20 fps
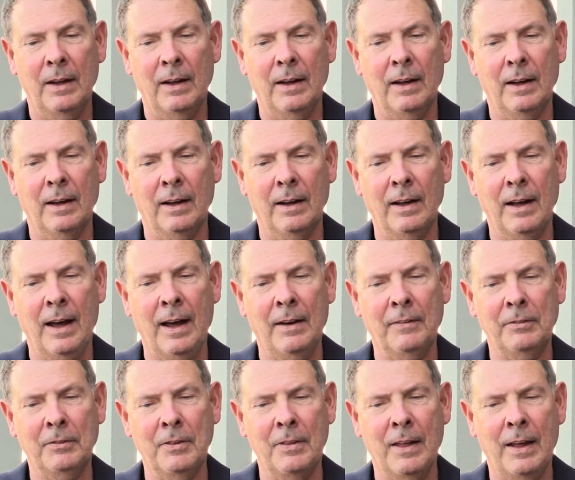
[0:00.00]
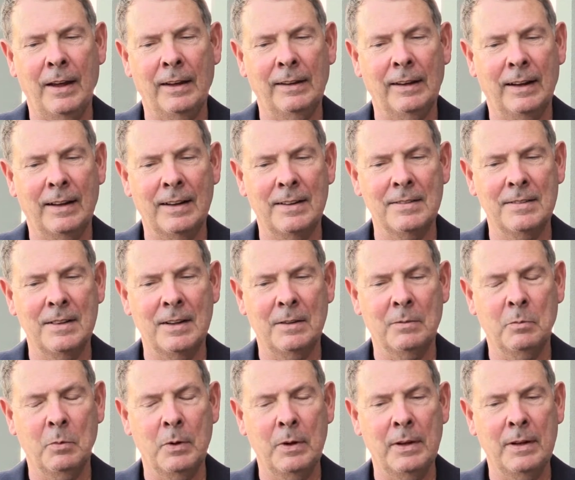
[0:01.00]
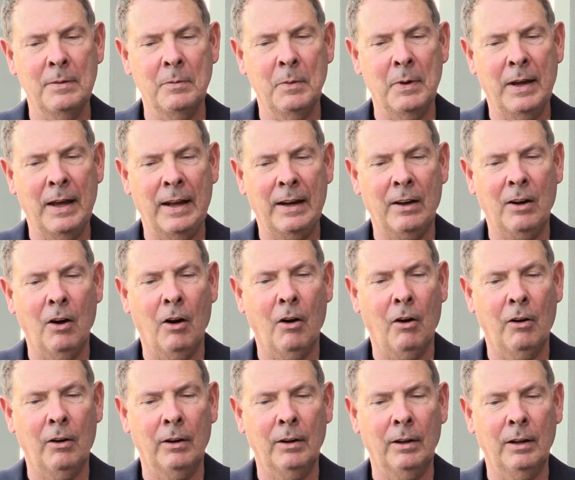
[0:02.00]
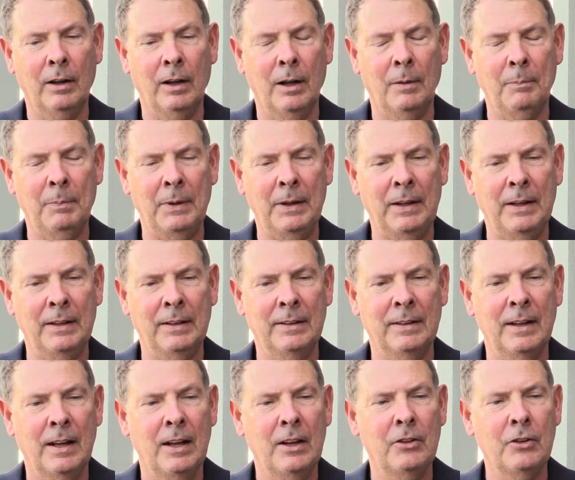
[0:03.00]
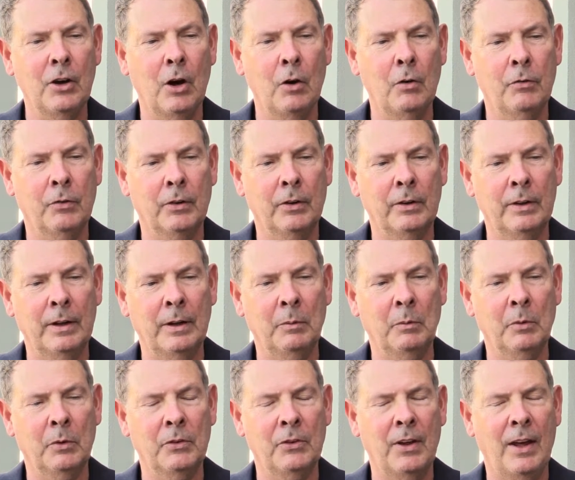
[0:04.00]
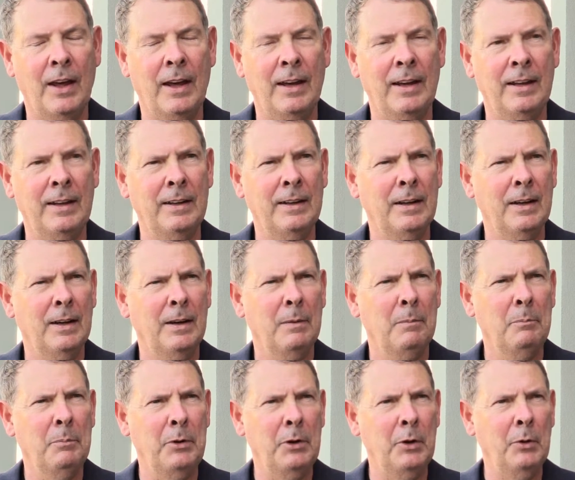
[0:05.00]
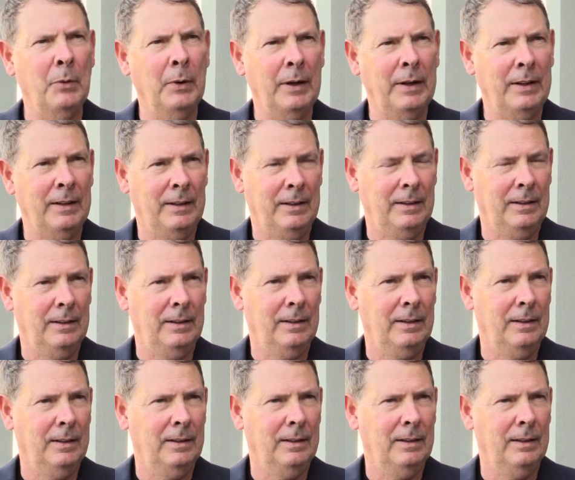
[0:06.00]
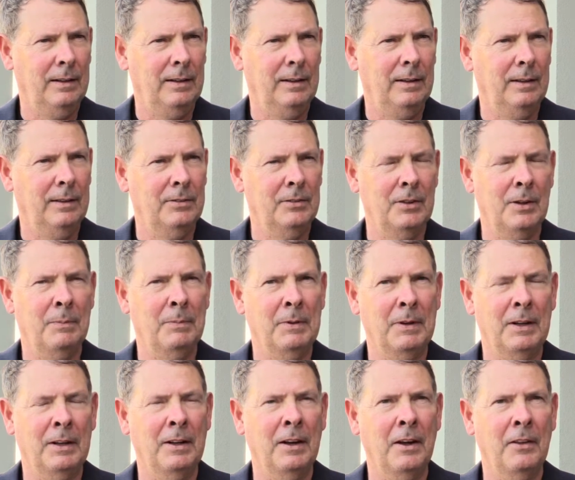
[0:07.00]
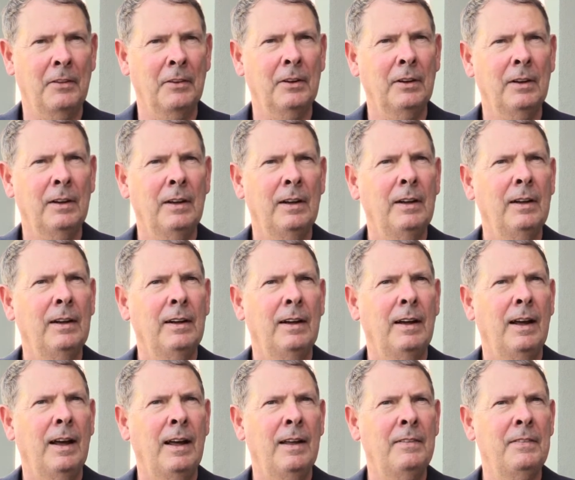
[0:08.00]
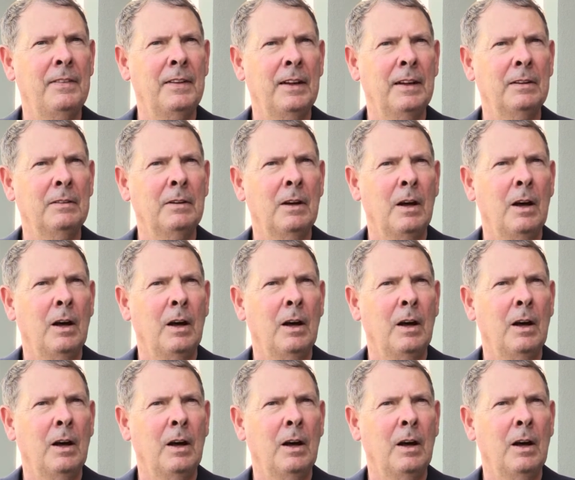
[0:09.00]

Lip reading: after that, like I said, we got a car up in Dover. It was a Buick, something or another. And then